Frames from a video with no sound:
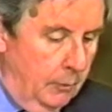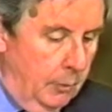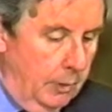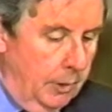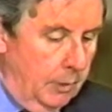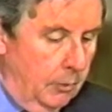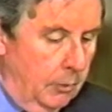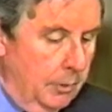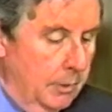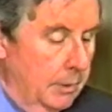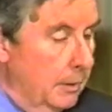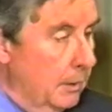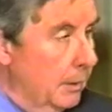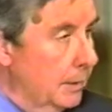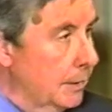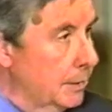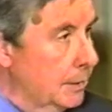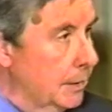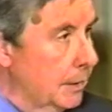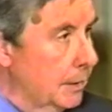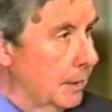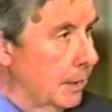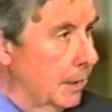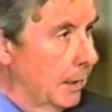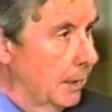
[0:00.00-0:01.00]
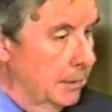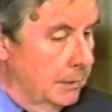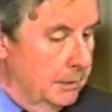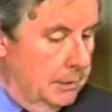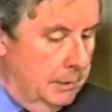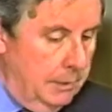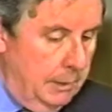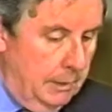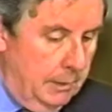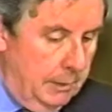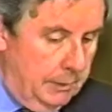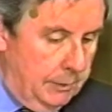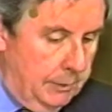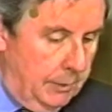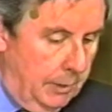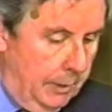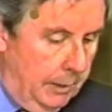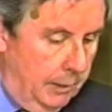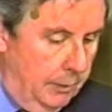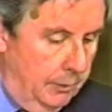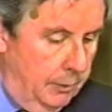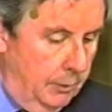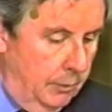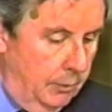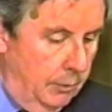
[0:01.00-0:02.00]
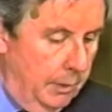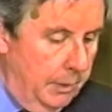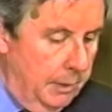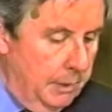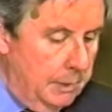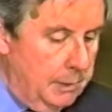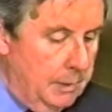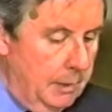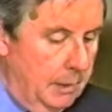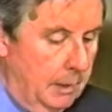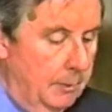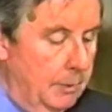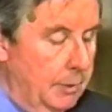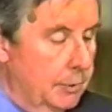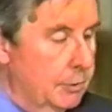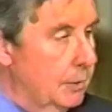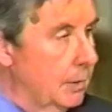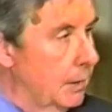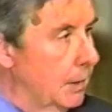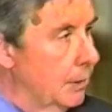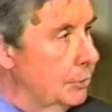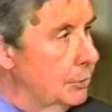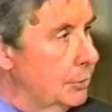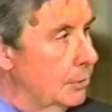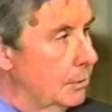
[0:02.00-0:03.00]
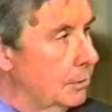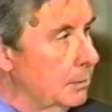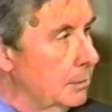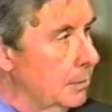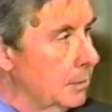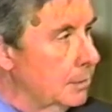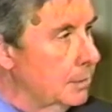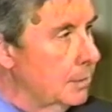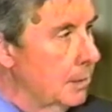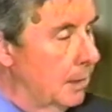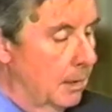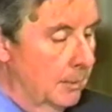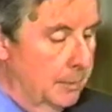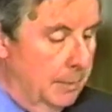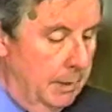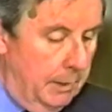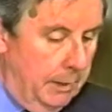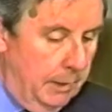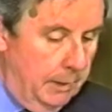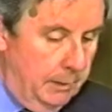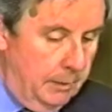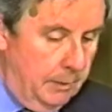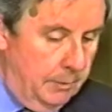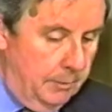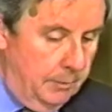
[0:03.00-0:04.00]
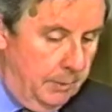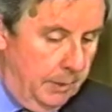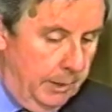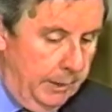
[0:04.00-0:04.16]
What ordinarily is the case is that a newly established nation is dominated